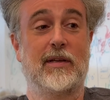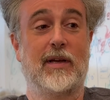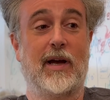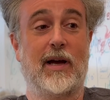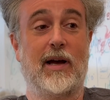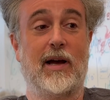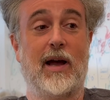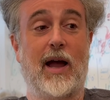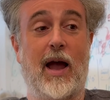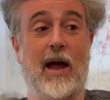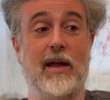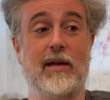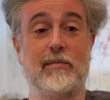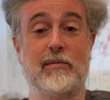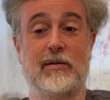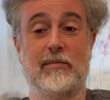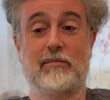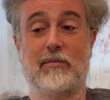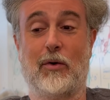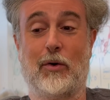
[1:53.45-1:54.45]
Uh, I'm
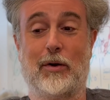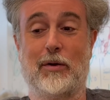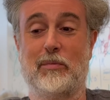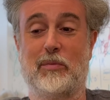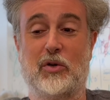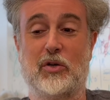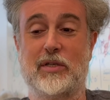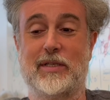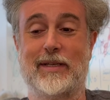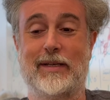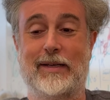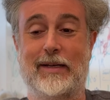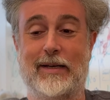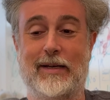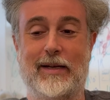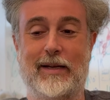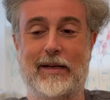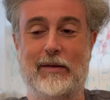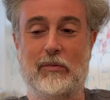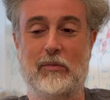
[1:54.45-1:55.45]
a moral person and
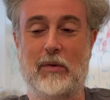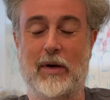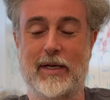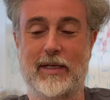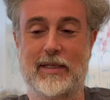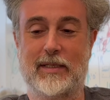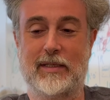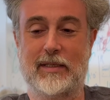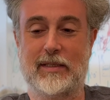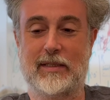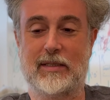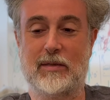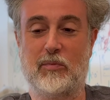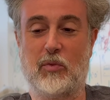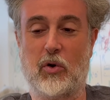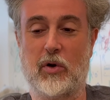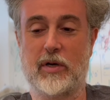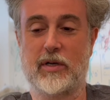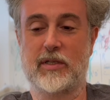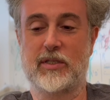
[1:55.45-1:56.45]
I want to
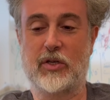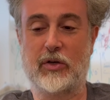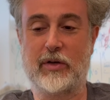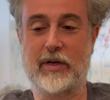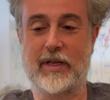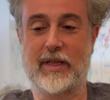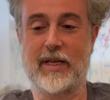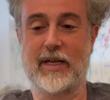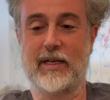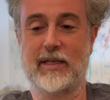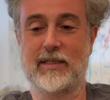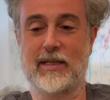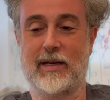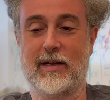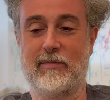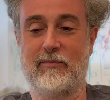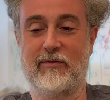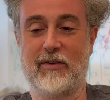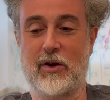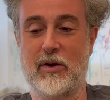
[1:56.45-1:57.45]
support certain things and
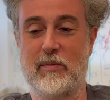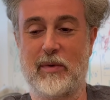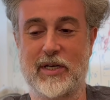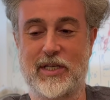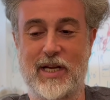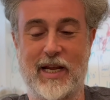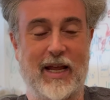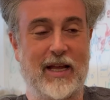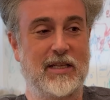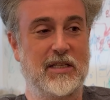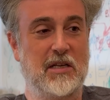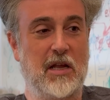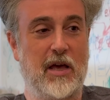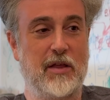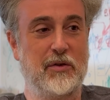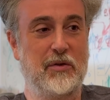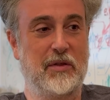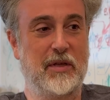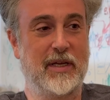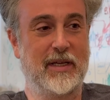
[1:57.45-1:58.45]
I'm very much against
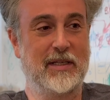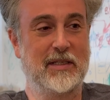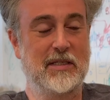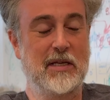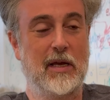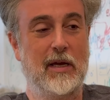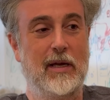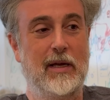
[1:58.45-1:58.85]
other things.